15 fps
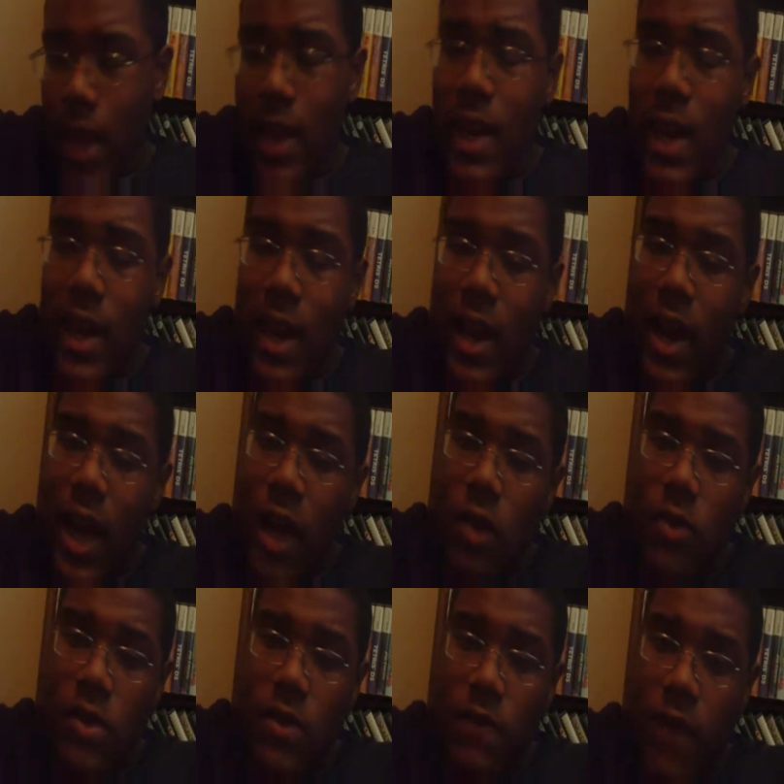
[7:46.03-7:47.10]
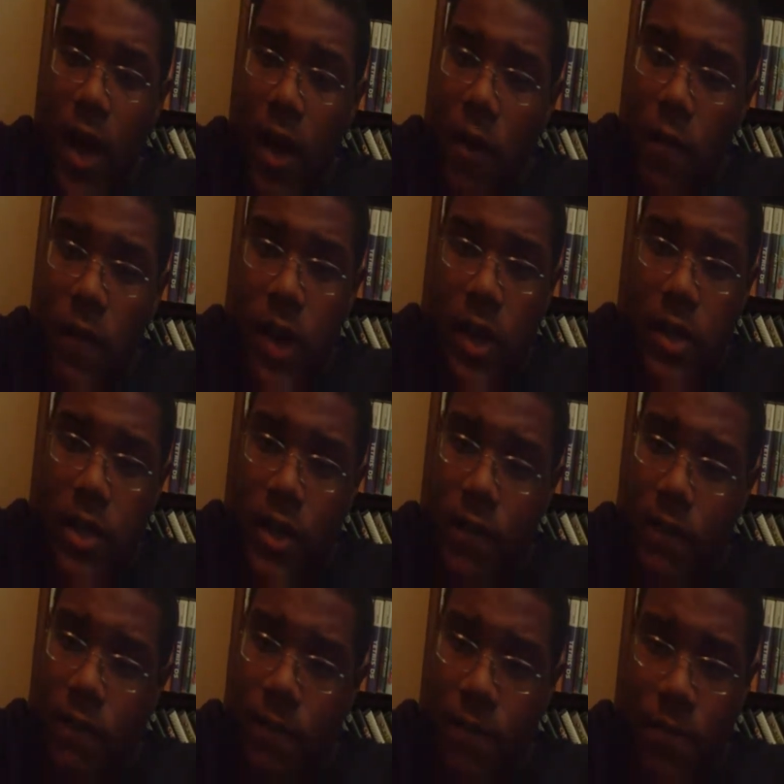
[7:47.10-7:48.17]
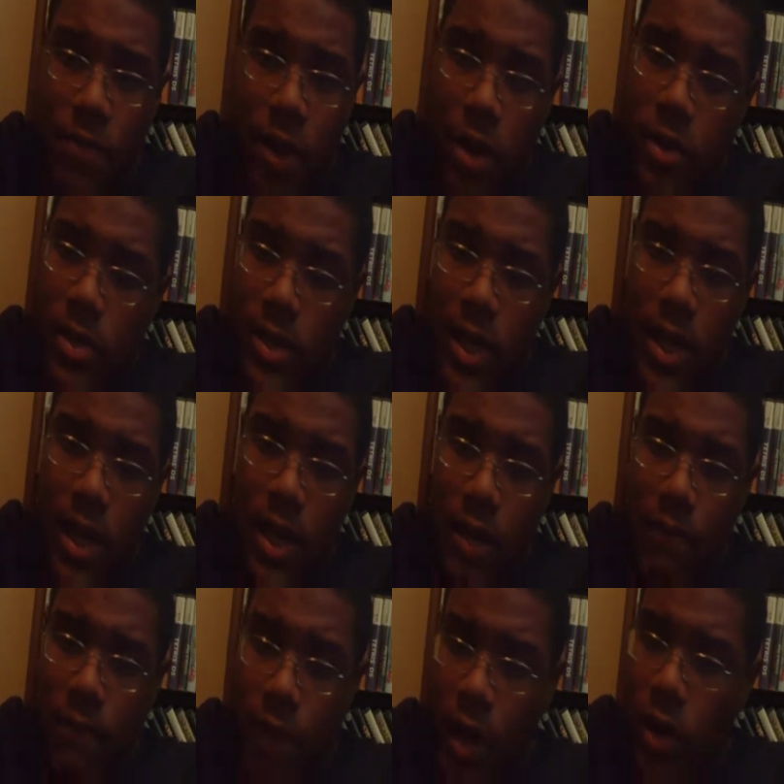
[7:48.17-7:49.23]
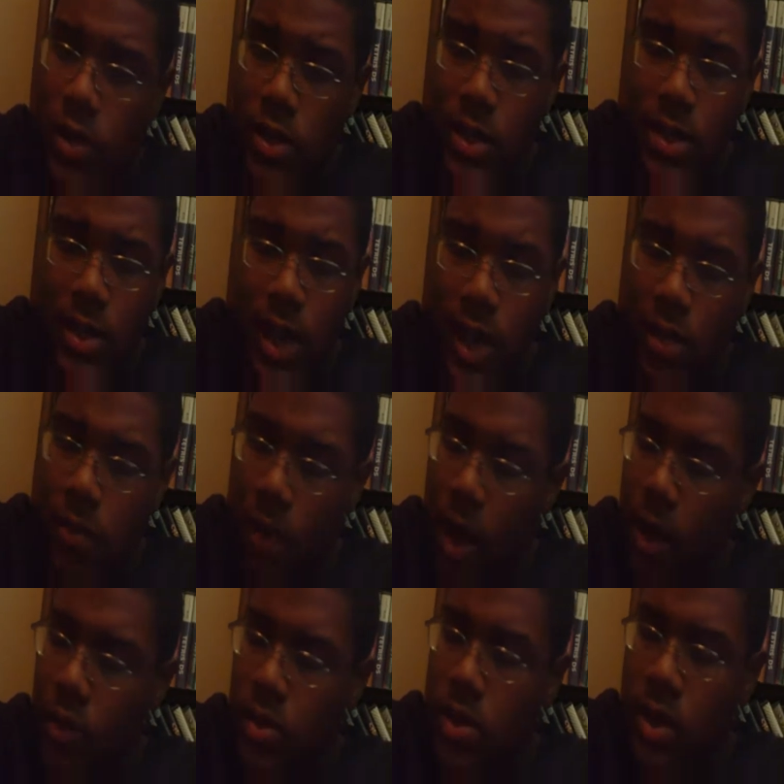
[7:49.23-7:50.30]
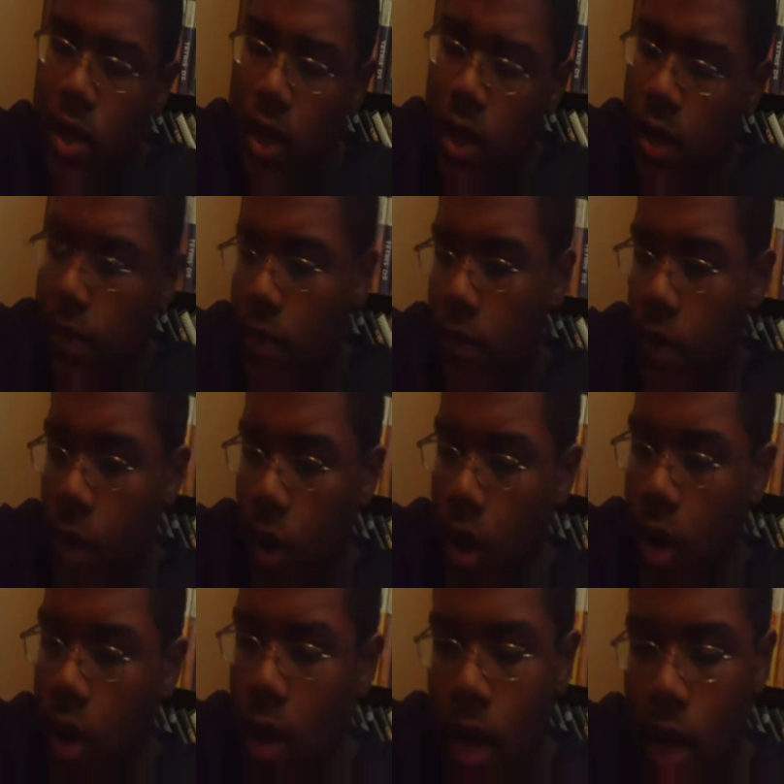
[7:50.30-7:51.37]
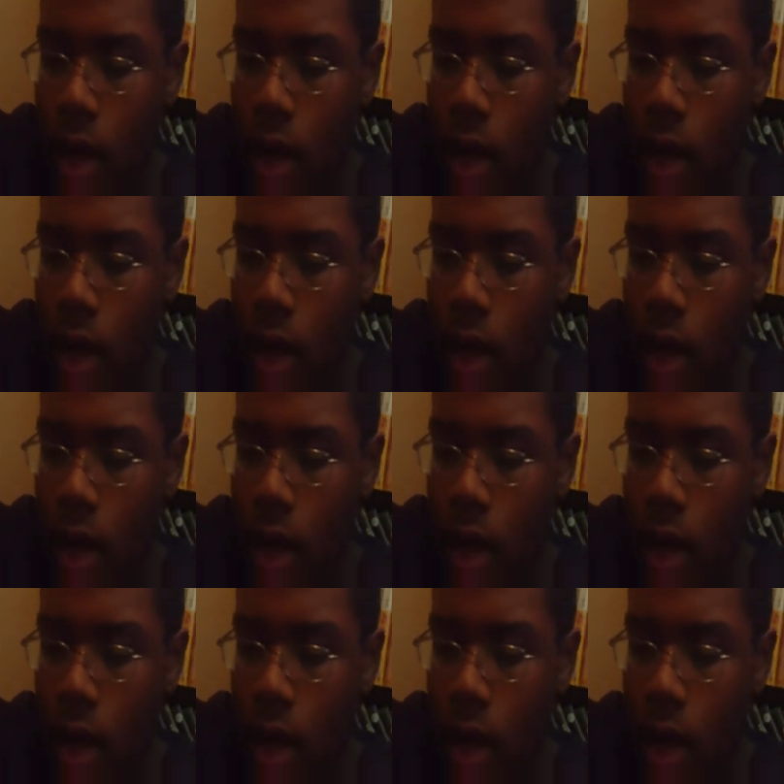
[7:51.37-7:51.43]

They didn't announce Final Fantasy 13 Versus. That's what I was looking for.